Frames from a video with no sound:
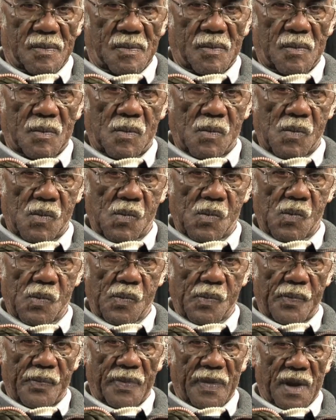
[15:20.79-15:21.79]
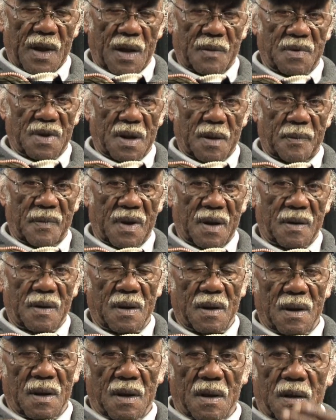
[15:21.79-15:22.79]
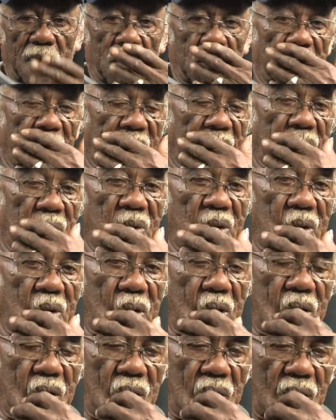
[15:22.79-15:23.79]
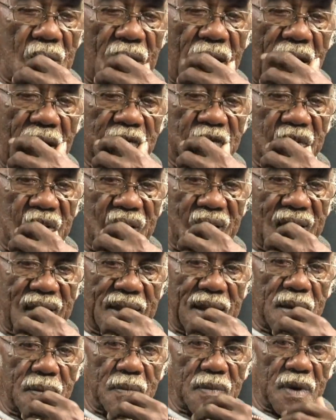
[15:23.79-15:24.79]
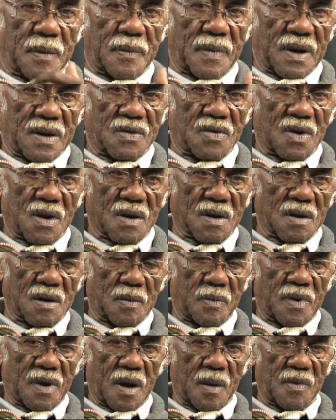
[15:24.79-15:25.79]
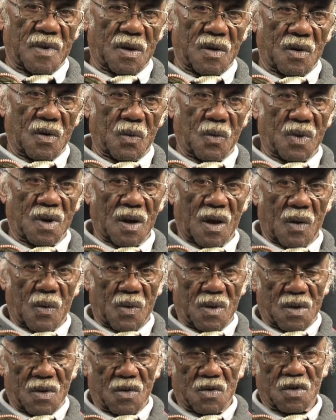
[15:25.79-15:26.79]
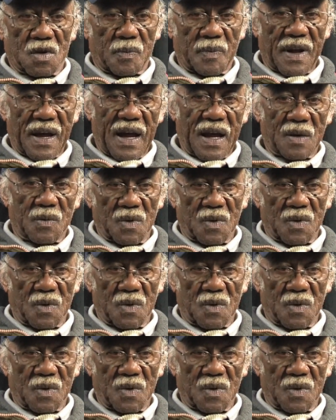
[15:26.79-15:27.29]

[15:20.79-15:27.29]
Mm-hmm. That's that, but the outfit did, but trucking department, you know, we'd always do supplies.